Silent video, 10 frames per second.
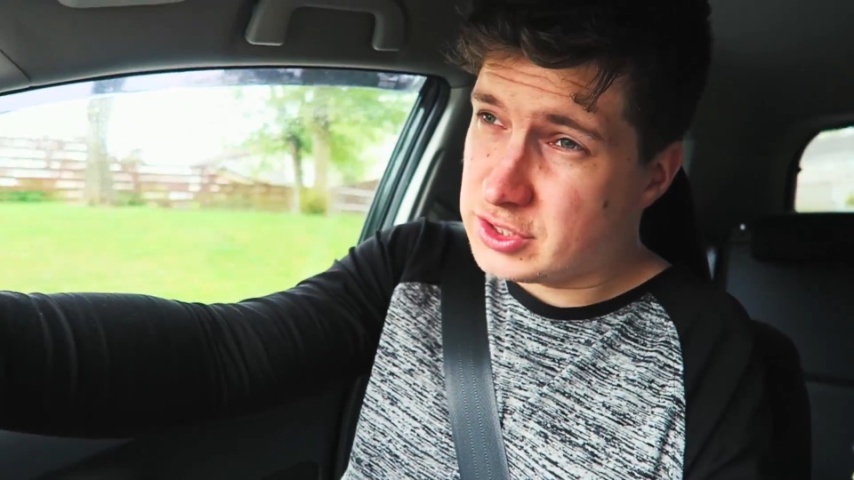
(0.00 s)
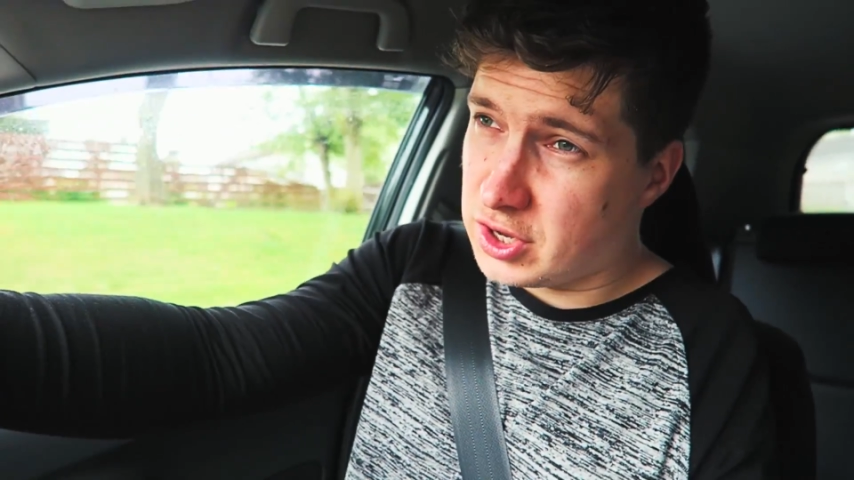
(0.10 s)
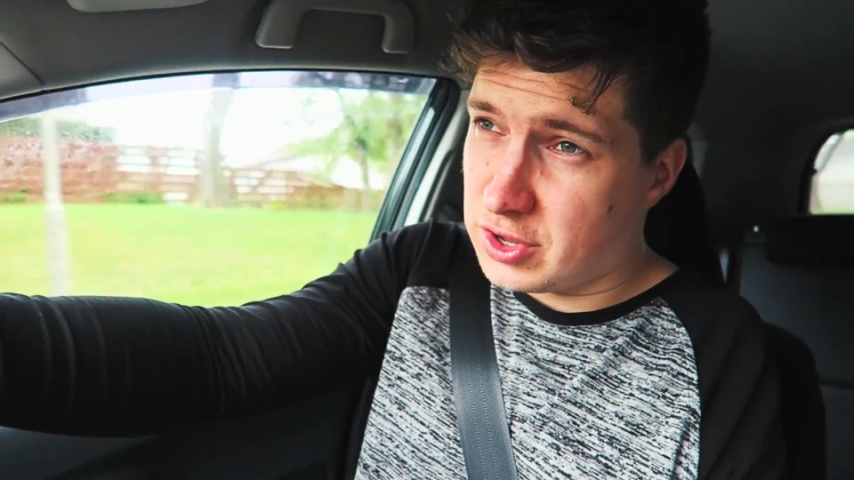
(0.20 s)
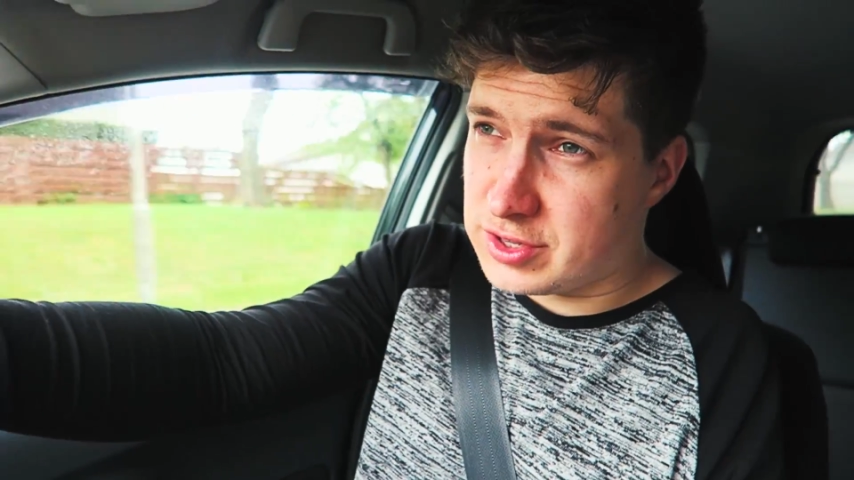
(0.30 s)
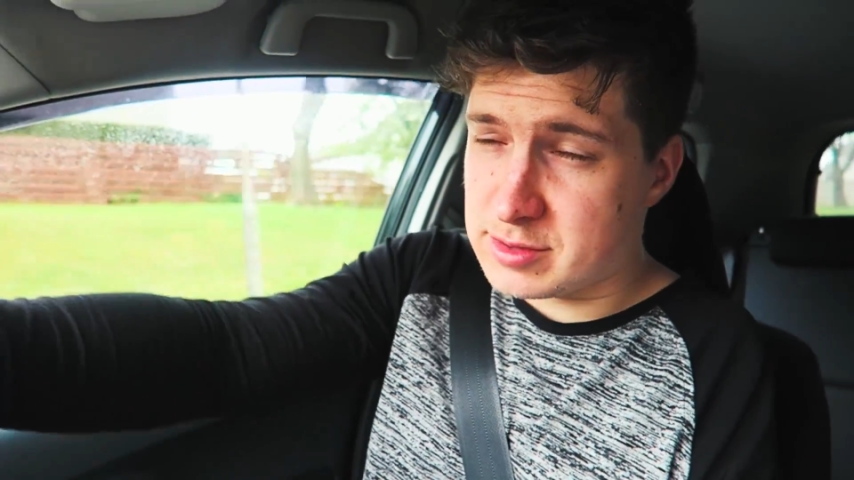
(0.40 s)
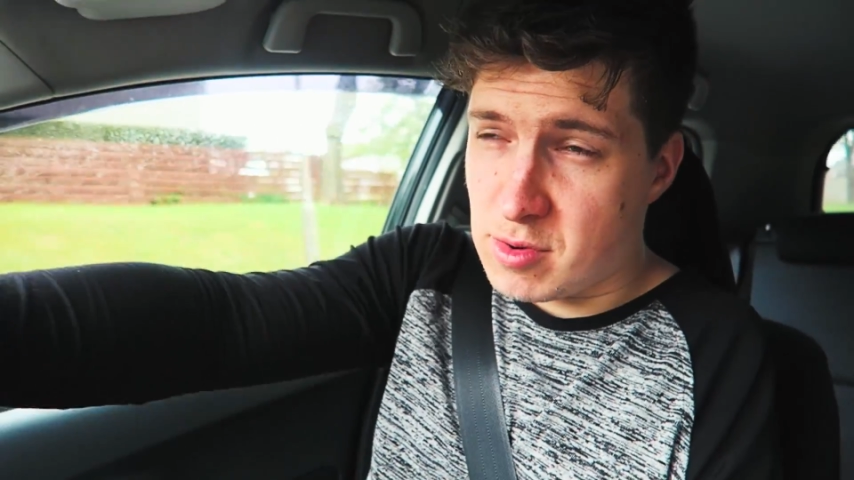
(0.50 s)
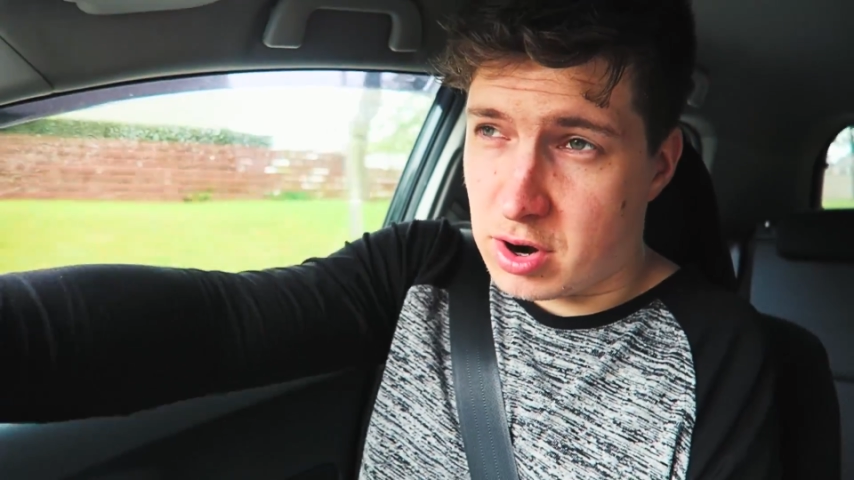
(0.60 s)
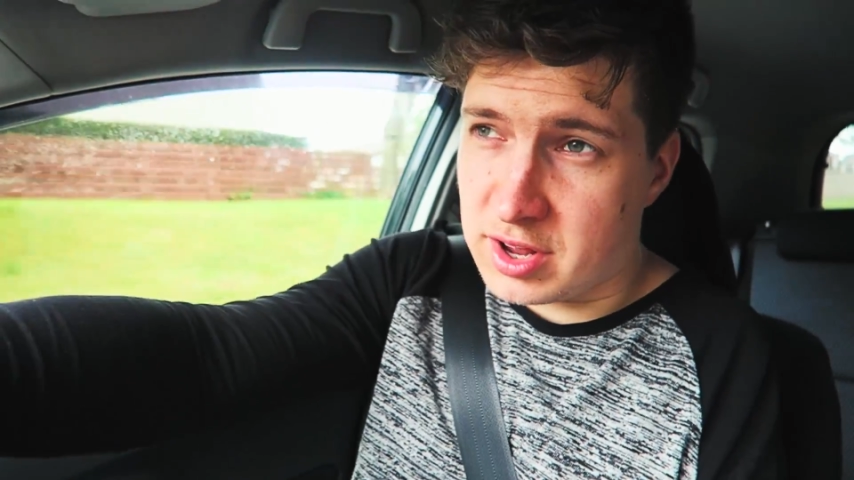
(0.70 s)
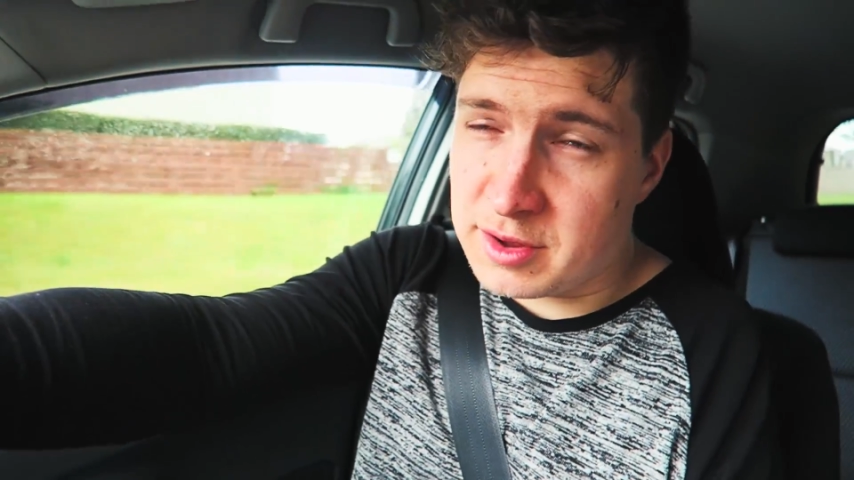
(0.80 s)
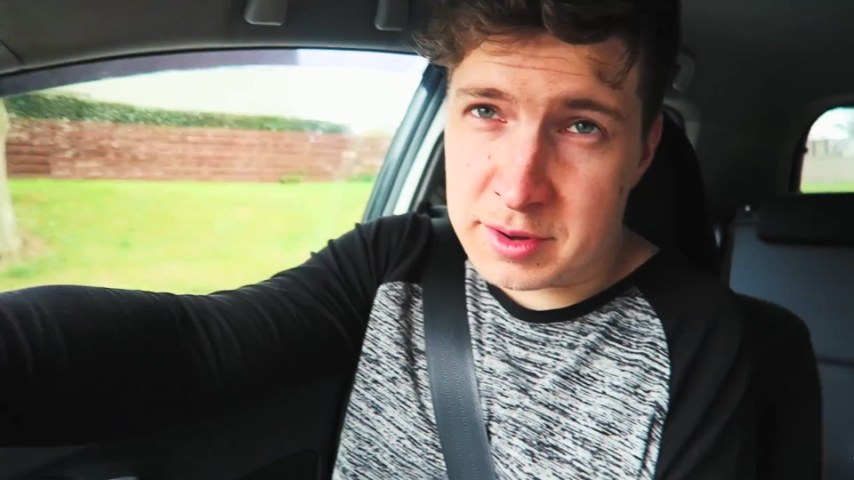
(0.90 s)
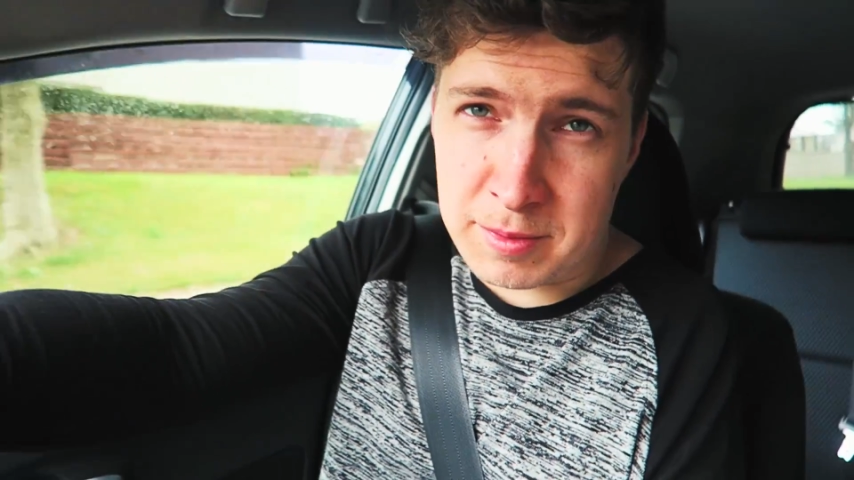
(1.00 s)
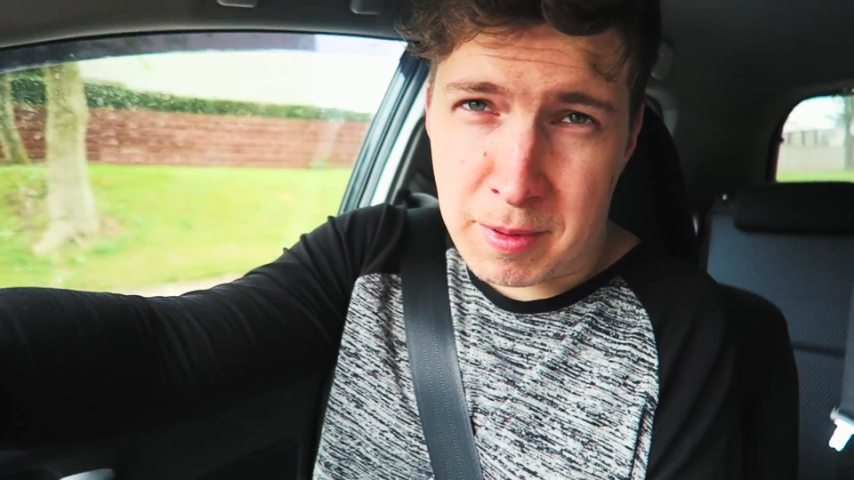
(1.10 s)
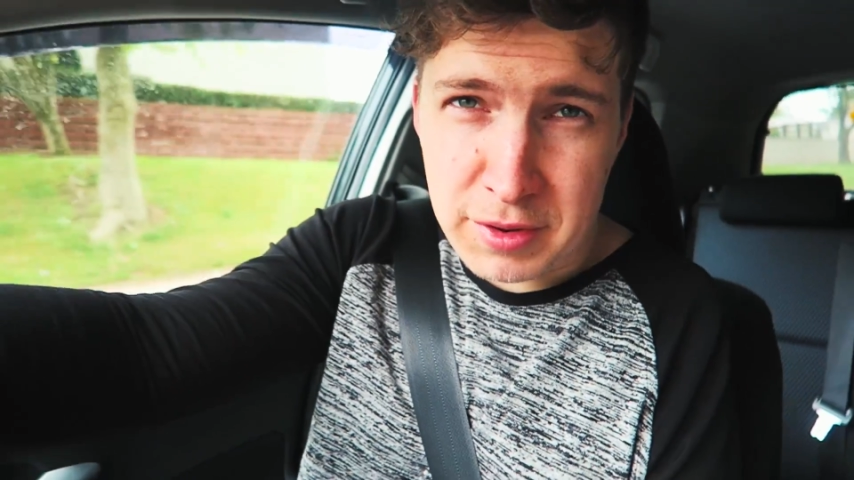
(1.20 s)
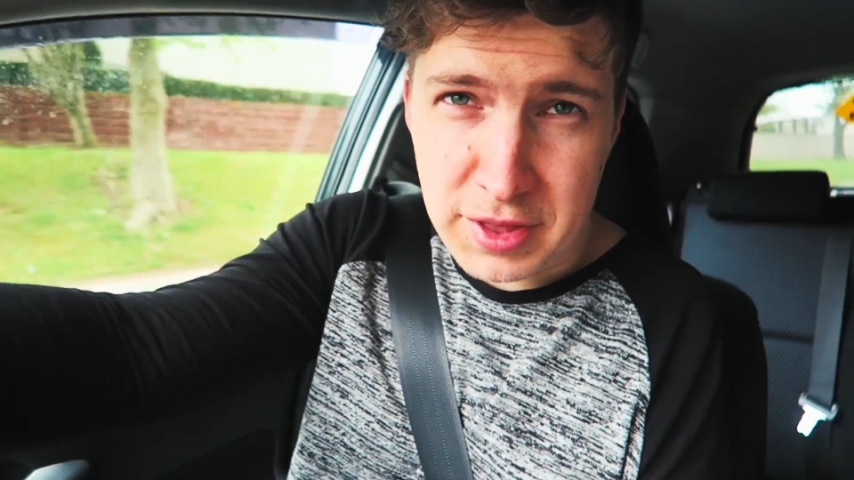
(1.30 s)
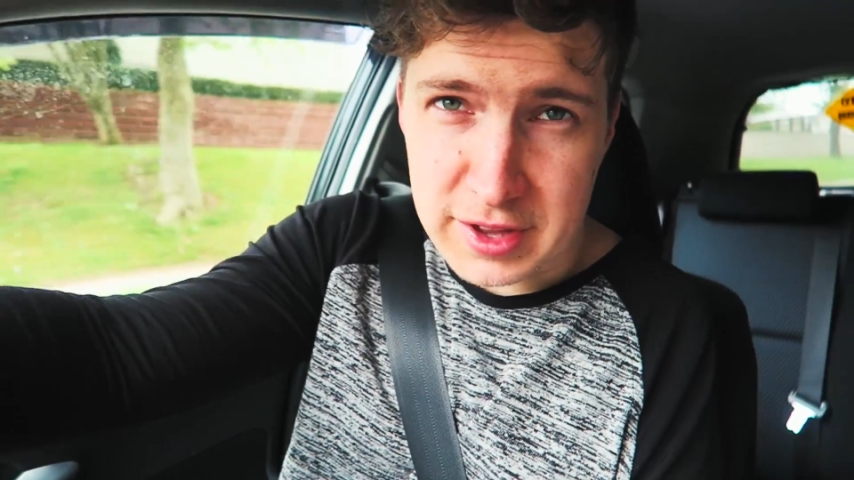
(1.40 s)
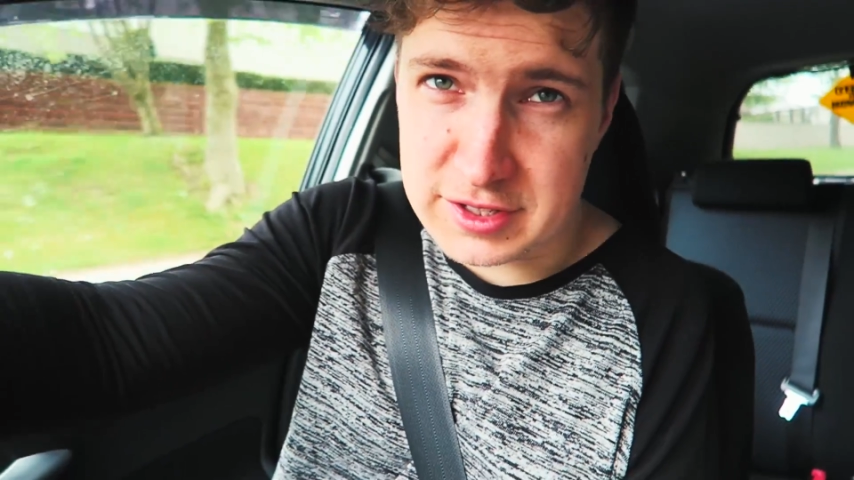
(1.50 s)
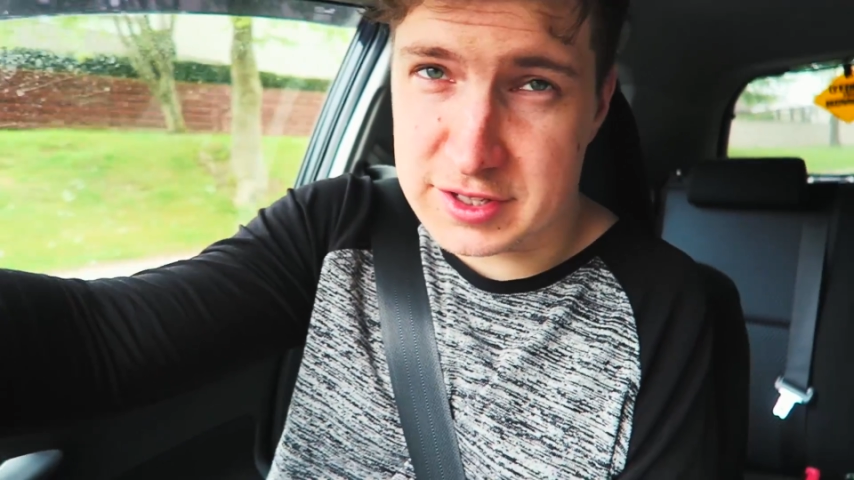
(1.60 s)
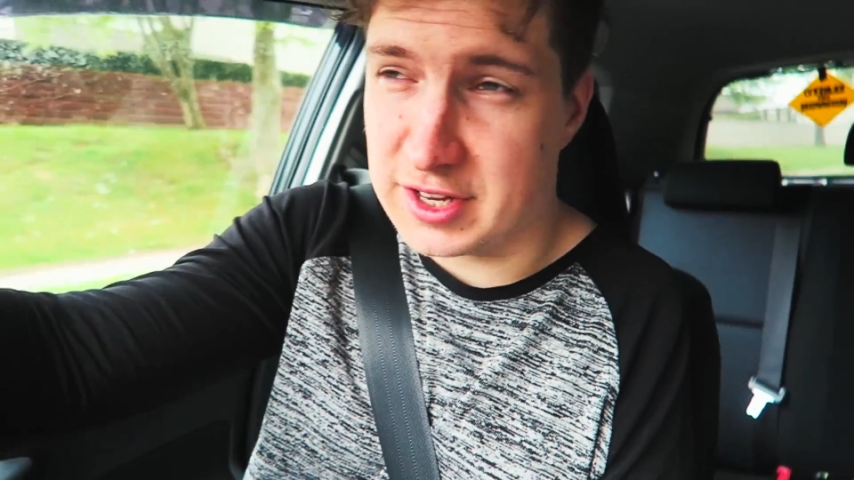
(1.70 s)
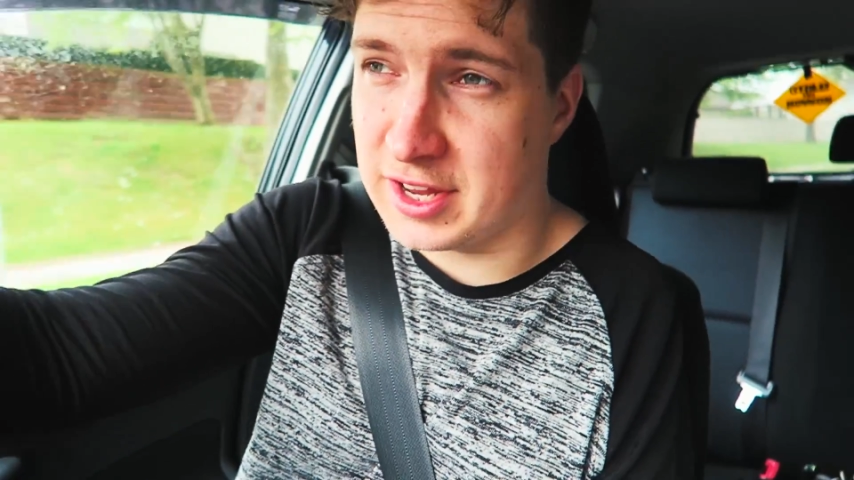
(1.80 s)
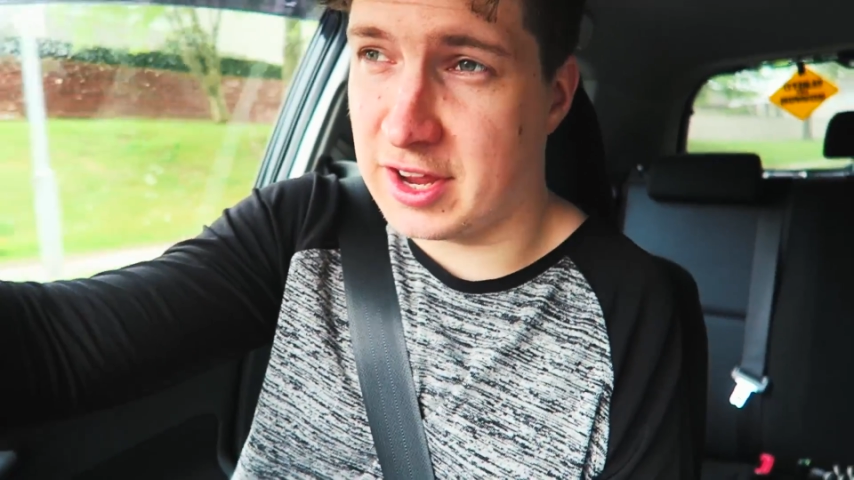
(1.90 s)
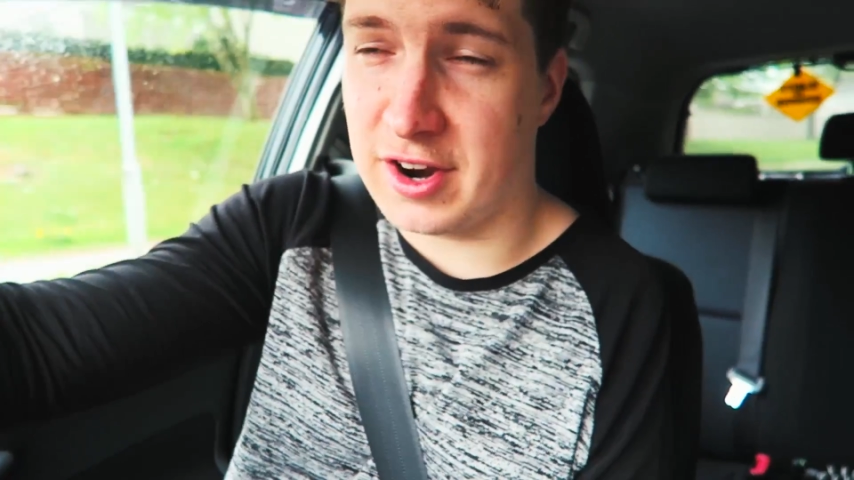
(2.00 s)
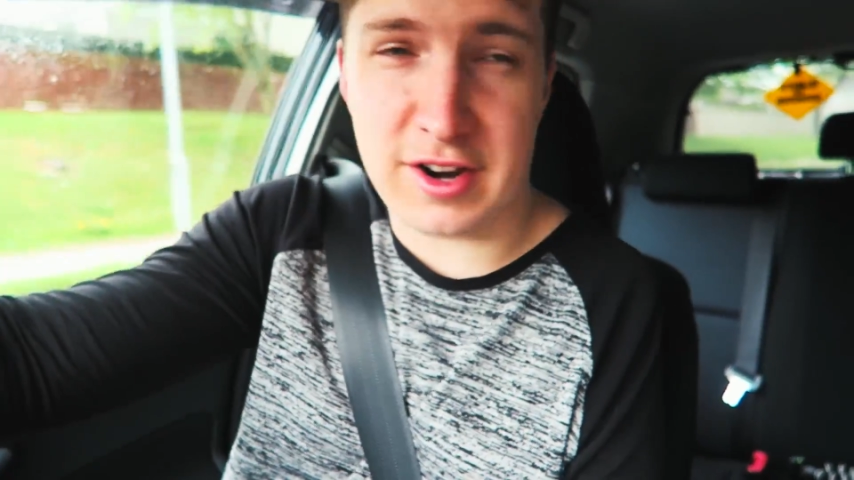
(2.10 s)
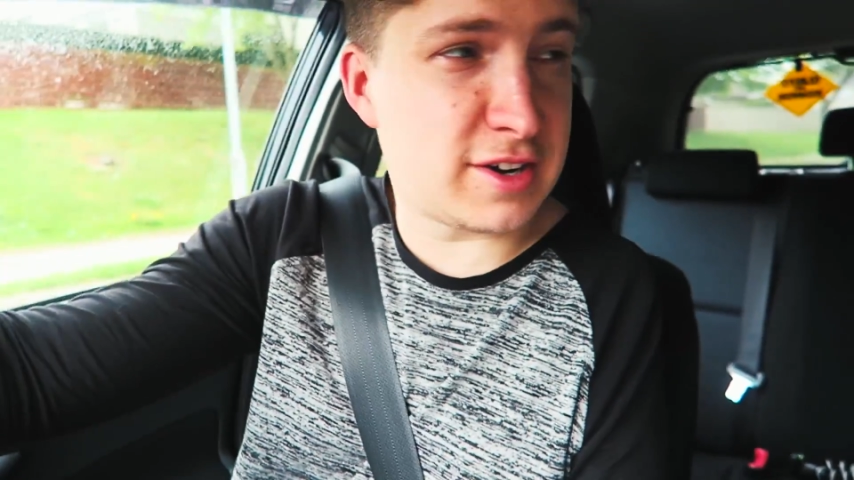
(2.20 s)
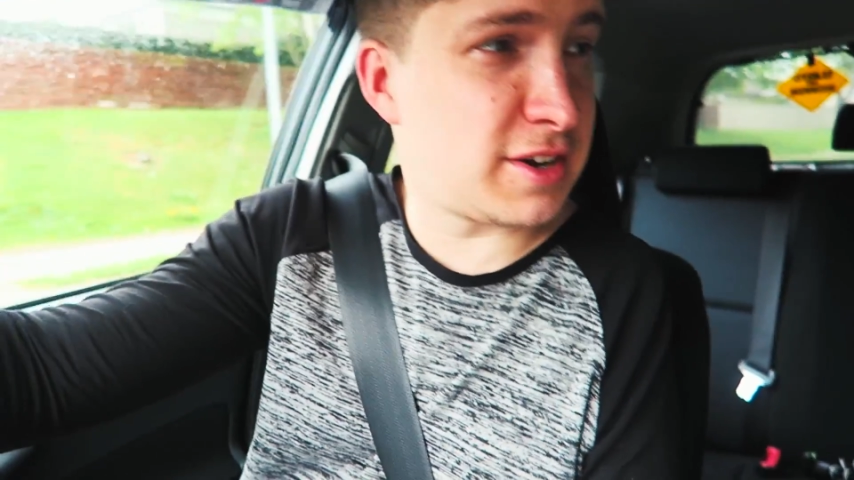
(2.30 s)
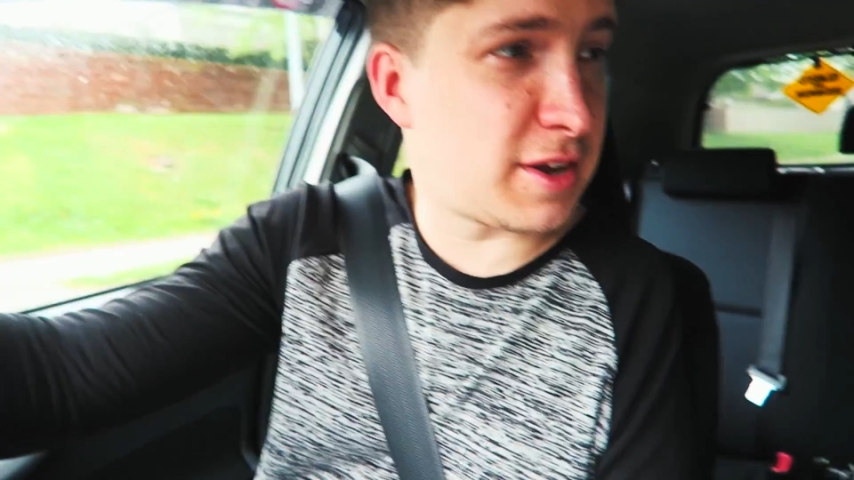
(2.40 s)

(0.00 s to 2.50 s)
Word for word: So this morning we both had to say our